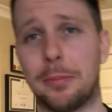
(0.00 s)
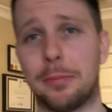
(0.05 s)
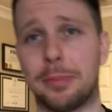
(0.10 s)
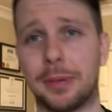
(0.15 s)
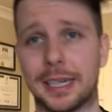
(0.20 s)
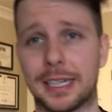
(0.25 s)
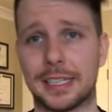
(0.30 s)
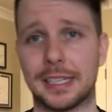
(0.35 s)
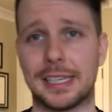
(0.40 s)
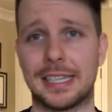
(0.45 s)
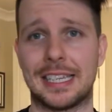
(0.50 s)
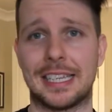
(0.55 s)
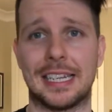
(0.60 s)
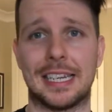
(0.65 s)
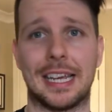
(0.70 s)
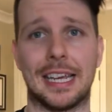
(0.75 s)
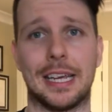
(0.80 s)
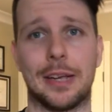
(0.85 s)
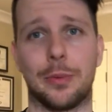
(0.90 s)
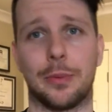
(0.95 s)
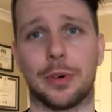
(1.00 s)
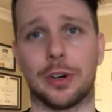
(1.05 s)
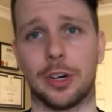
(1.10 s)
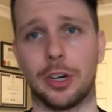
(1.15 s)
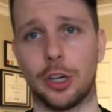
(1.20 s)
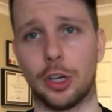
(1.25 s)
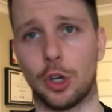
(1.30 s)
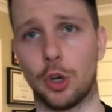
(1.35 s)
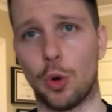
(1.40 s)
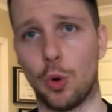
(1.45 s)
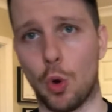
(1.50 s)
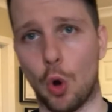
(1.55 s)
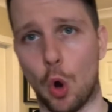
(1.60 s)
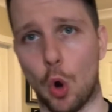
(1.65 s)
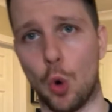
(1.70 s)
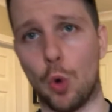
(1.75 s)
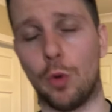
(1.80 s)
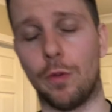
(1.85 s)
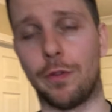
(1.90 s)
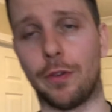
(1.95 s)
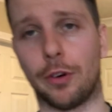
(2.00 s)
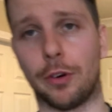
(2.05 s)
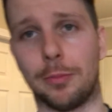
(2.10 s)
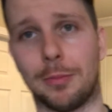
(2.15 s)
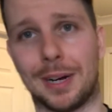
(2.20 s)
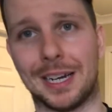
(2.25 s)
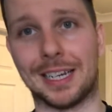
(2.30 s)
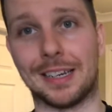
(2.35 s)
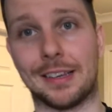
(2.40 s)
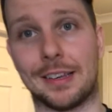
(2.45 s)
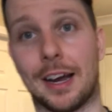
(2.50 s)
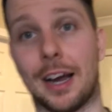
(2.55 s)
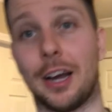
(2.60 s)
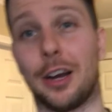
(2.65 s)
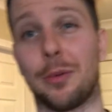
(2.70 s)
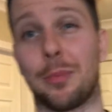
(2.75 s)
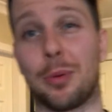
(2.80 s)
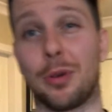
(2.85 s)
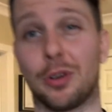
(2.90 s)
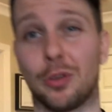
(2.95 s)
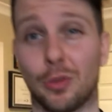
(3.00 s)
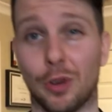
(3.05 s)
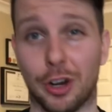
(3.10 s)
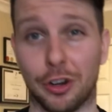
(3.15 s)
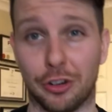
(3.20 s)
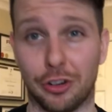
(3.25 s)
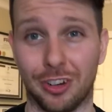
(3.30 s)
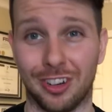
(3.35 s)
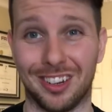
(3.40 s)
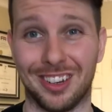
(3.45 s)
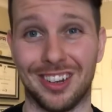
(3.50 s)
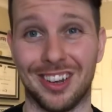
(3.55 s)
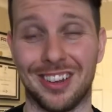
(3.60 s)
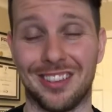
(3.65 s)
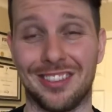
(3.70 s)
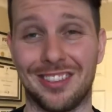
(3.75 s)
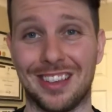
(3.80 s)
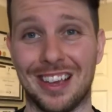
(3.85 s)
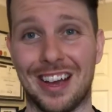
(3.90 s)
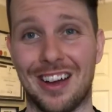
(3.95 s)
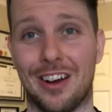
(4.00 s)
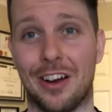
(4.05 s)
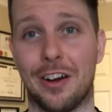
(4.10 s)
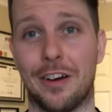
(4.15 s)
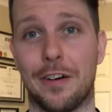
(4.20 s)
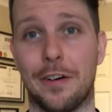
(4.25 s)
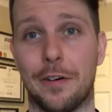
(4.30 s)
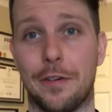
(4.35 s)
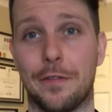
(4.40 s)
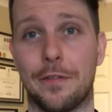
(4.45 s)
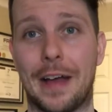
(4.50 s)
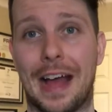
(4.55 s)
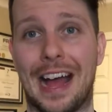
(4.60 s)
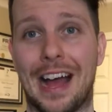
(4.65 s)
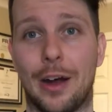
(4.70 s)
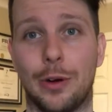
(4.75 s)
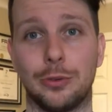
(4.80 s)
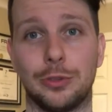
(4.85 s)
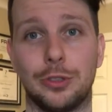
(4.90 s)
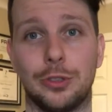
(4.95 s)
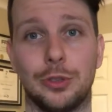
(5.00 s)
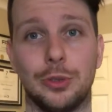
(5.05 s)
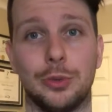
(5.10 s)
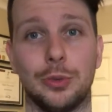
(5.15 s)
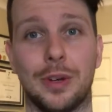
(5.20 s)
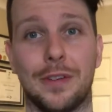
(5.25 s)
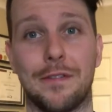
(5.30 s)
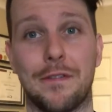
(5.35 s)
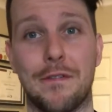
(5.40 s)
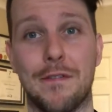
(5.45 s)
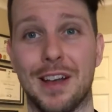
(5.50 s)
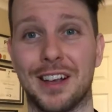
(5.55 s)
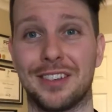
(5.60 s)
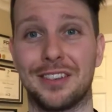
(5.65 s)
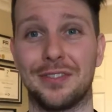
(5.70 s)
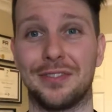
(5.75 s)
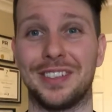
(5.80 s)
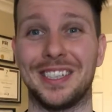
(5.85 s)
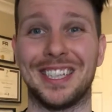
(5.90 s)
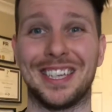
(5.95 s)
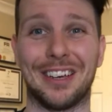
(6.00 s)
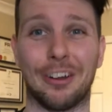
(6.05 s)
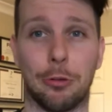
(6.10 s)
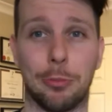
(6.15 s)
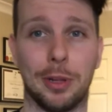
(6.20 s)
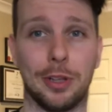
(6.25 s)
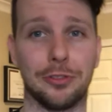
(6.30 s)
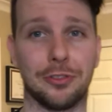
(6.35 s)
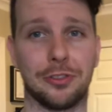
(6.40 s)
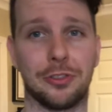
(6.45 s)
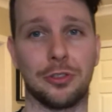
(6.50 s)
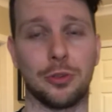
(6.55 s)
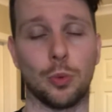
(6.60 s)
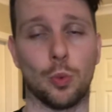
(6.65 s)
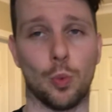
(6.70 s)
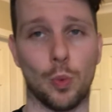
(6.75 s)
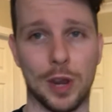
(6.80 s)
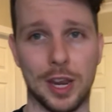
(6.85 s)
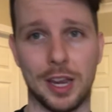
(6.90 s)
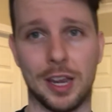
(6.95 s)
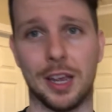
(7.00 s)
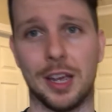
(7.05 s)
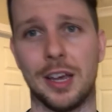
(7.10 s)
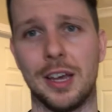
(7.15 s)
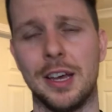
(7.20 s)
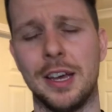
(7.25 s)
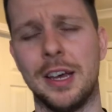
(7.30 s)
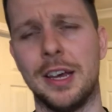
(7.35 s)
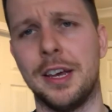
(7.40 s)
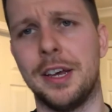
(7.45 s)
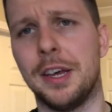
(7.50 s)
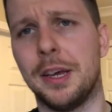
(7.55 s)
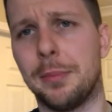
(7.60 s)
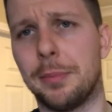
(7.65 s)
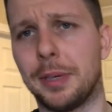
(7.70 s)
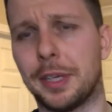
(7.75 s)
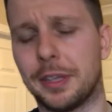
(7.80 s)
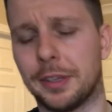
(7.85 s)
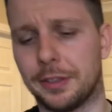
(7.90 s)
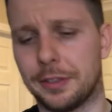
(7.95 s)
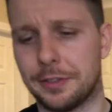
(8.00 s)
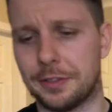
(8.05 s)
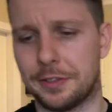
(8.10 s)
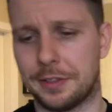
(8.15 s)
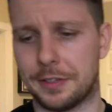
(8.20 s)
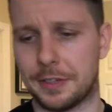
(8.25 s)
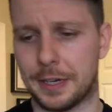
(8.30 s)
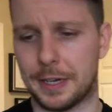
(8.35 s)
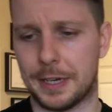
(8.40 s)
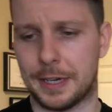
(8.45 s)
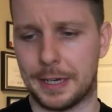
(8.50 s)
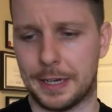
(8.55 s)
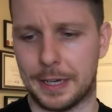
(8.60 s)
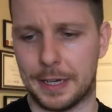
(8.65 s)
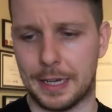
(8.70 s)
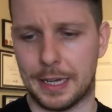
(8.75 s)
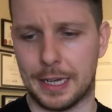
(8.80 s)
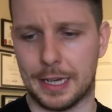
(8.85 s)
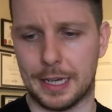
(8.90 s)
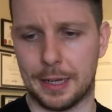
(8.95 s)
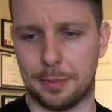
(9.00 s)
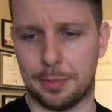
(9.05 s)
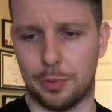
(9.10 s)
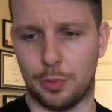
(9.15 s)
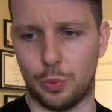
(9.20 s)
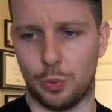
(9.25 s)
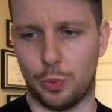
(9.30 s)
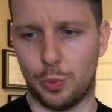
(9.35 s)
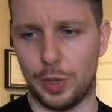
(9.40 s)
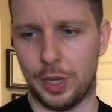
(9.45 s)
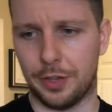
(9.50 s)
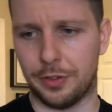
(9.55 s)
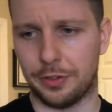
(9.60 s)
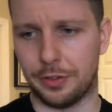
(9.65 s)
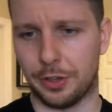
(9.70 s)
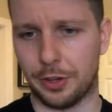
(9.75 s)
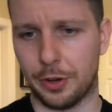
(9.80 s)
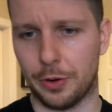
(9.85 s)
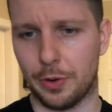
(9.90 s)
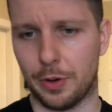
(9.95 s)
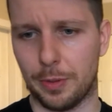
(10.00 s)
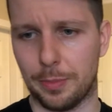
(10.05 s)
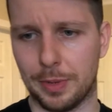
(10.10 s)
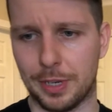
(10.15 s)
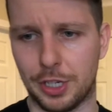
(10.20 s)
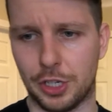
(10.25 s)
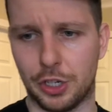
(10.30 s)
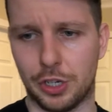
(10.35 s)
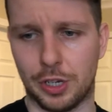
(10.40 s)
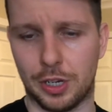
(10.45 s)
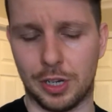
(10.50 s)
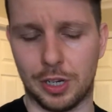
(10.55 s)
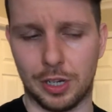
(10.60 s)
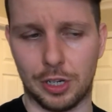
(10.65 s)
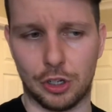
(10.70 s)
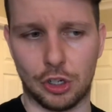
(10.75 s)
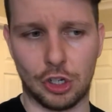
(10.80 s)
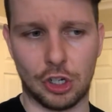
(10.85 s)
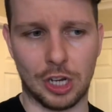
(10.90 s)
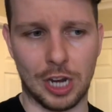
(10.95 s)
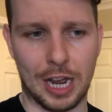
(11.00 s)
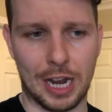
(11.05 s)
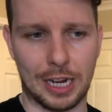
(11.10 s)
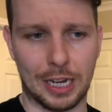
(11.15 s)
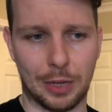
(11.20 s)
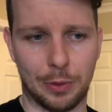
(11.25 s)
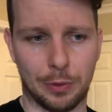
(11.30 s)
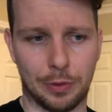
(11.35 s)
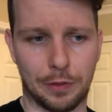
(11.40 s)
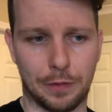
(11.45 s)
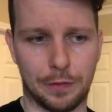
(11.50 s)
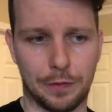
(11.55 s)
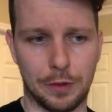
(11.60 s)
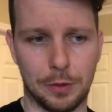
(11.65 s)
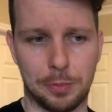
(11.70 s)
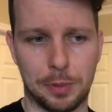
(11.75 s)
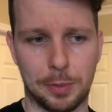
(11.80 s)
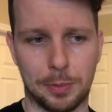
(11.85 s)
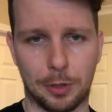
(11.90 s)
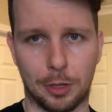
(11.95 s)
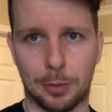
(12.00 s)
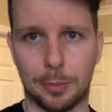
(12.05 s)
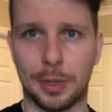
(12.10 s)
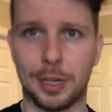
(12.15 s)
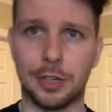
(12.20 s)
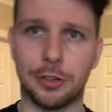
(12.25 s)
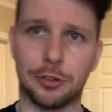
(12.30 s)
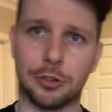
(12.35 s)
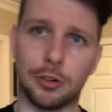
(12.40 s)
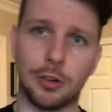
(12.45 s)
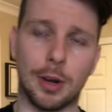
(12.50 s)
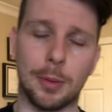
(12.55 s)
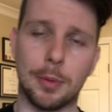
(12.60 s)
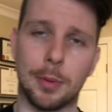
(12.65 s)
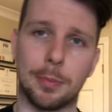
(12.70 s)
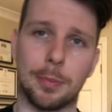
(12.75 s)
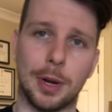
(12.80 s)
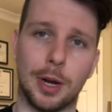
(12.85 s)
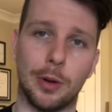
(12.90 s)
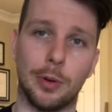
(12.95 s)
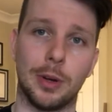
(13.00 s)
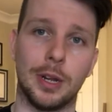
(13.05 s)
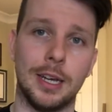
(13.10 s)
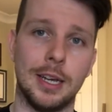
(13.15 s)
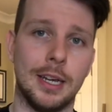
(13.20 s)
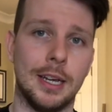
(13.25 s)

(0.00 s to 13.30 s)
But today we're going to go over my entire progressions of how to effectively kettlebell swing, because a couple weeks ago I've been chatting with a few people on my Instagram about